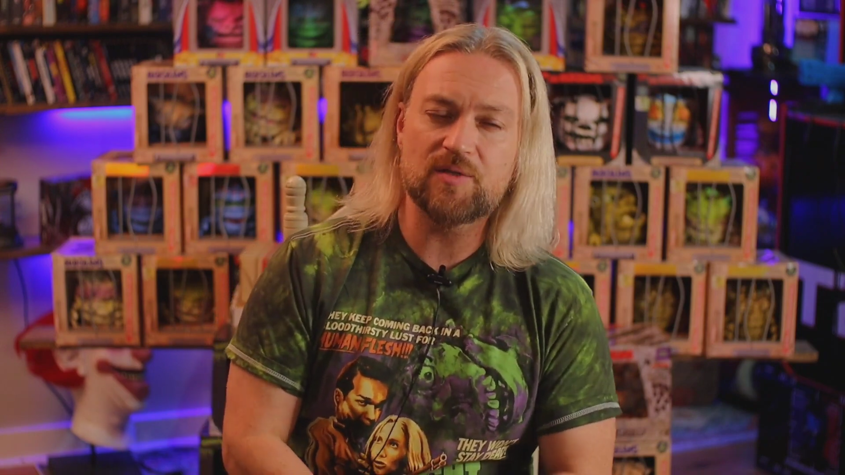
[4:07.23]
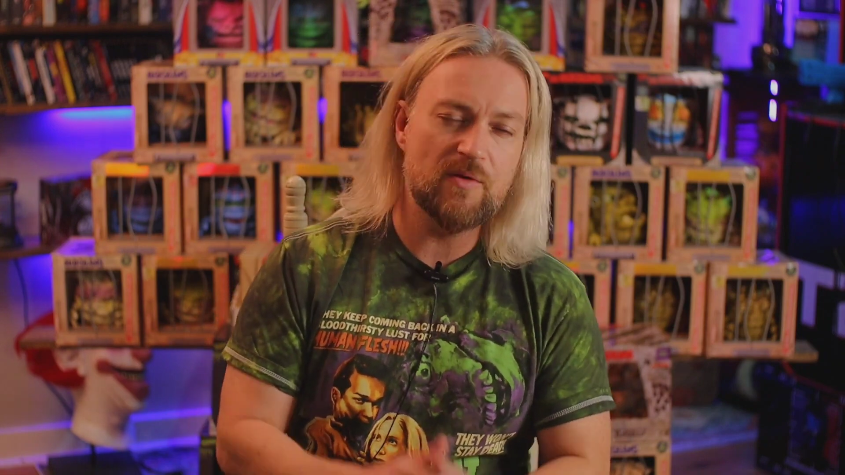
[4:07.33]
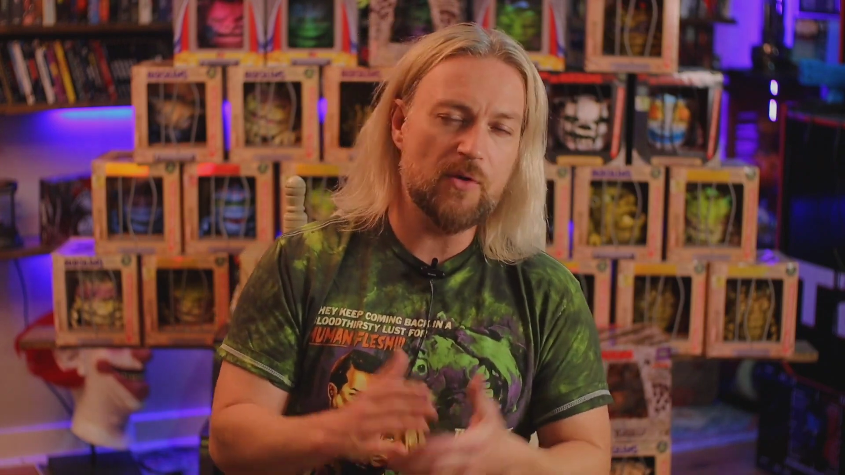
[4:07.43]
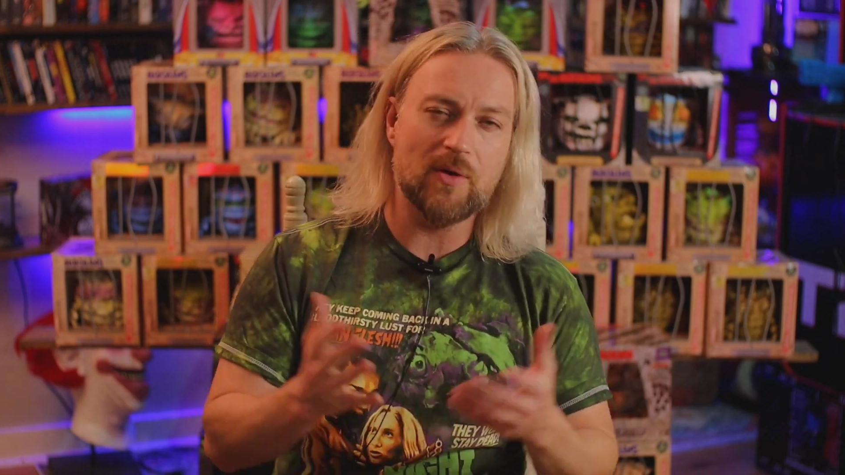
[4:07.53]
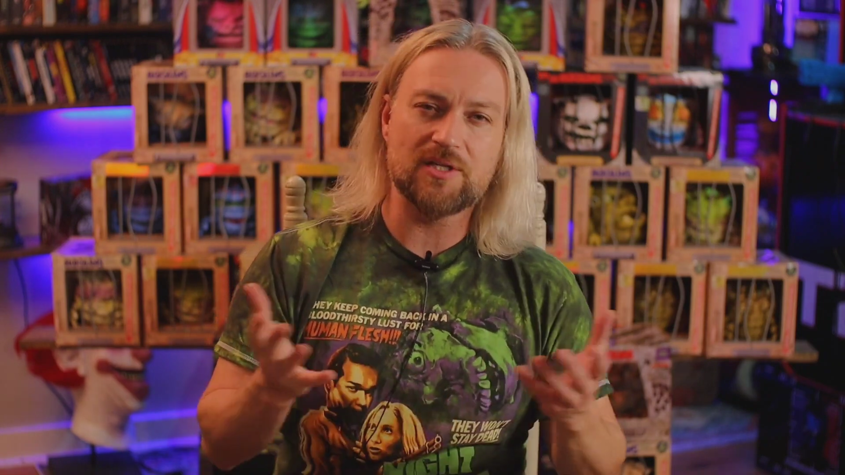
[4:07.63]
this
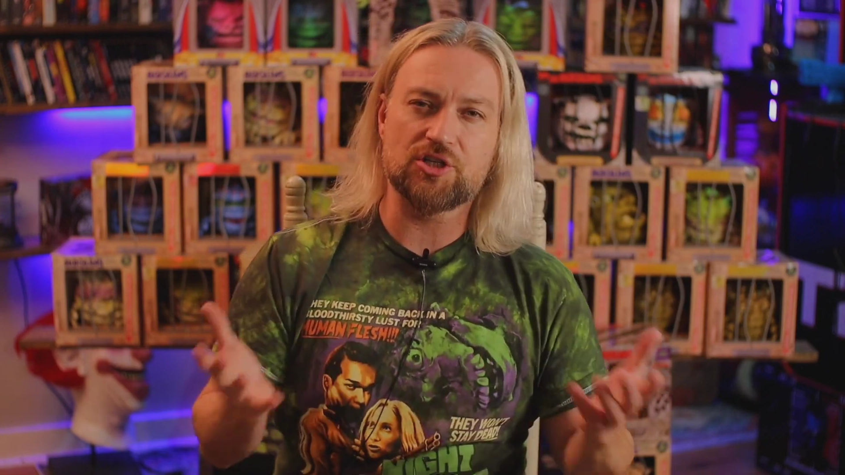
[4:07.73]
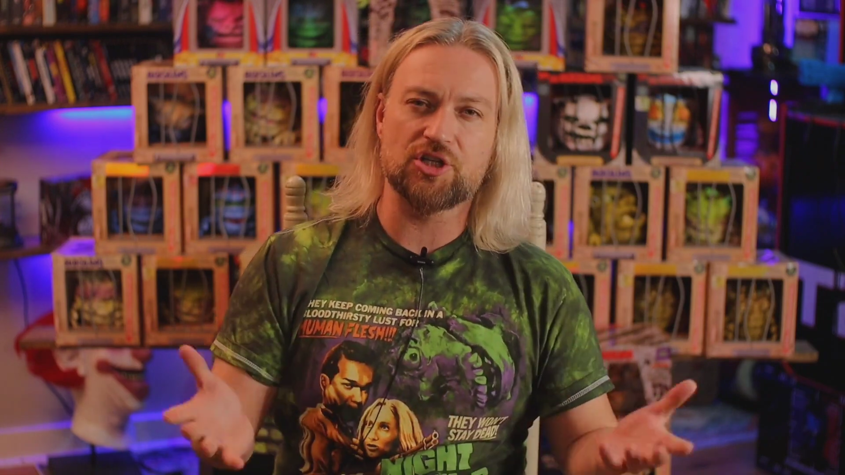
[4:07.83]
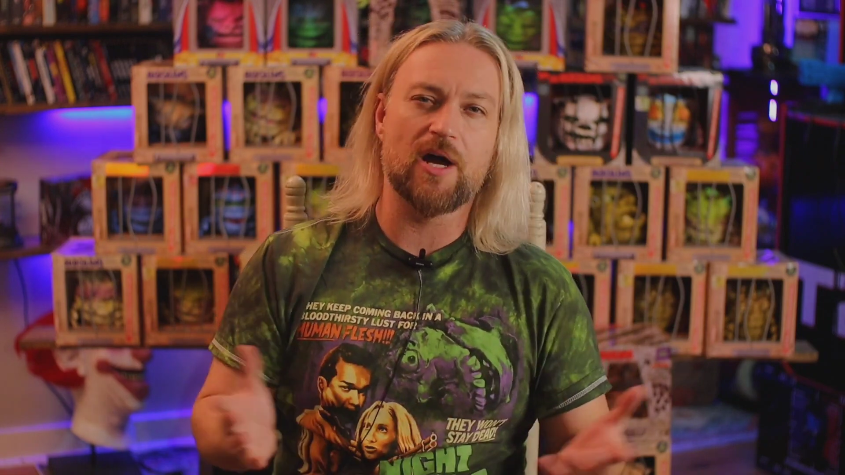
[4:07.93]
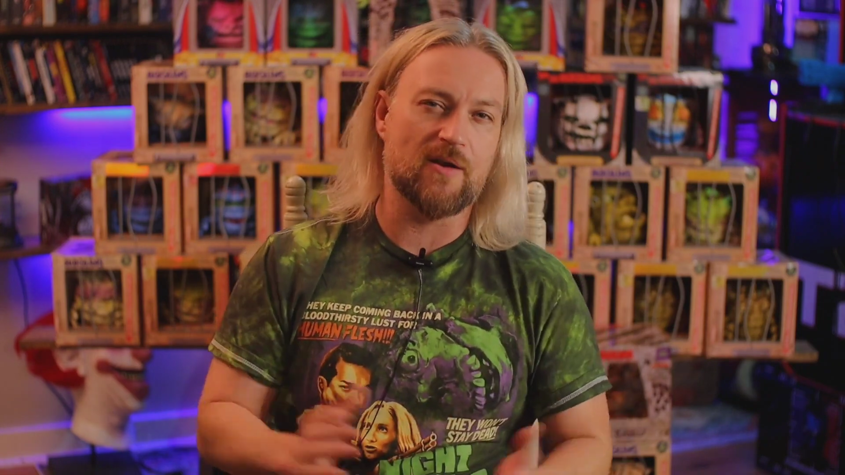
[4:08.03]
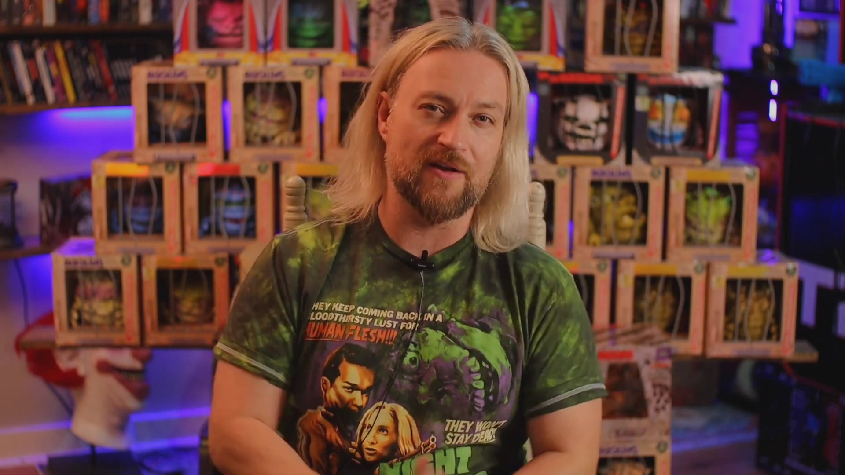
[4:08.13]
movie wasn't
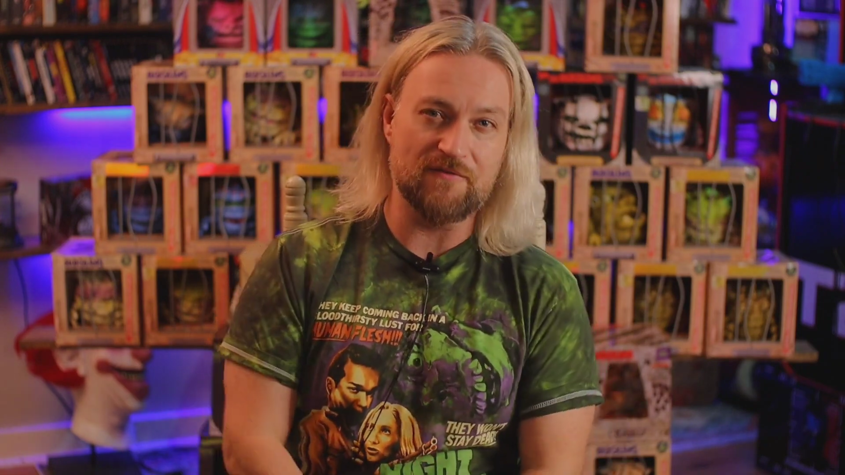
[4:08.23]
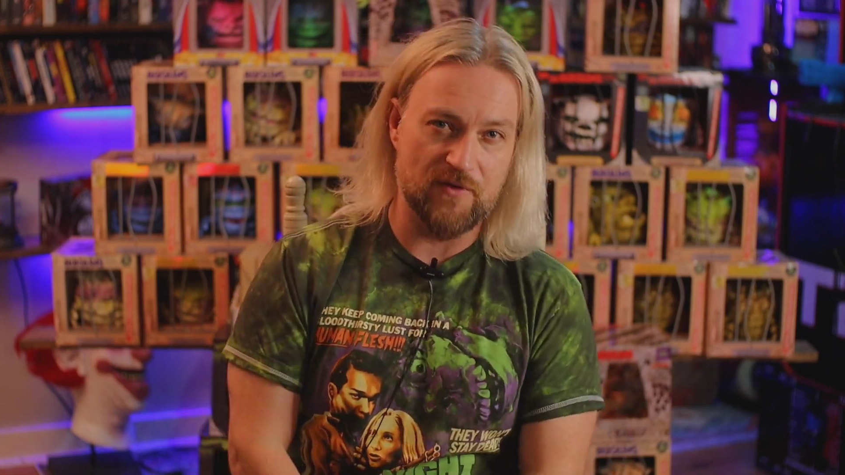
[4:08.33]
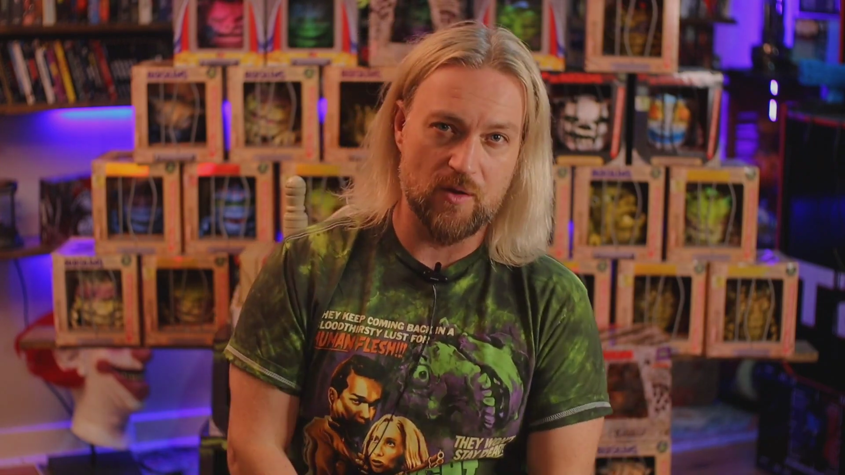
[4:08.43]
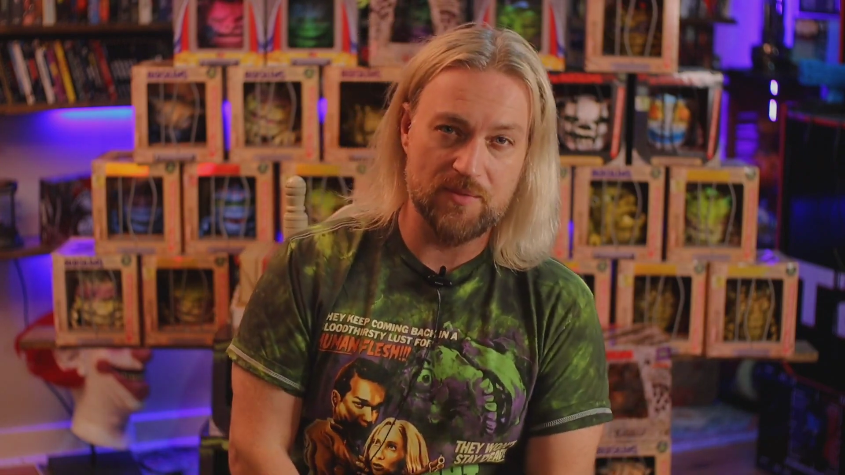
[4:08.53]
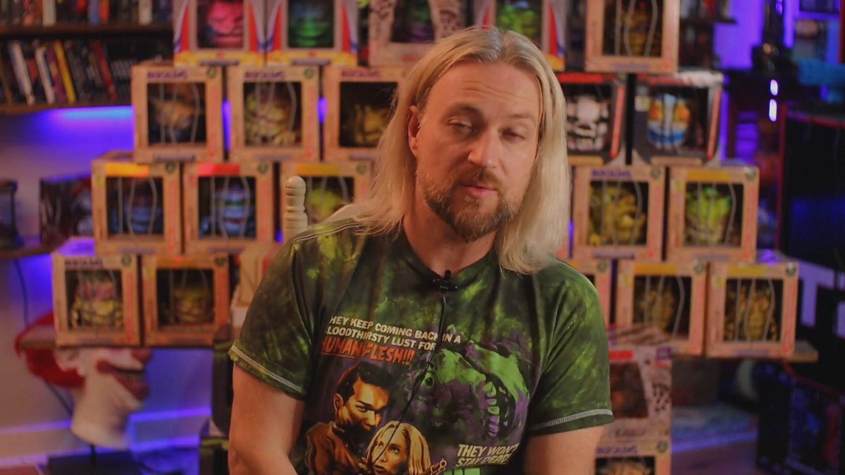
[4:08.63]
shot on film.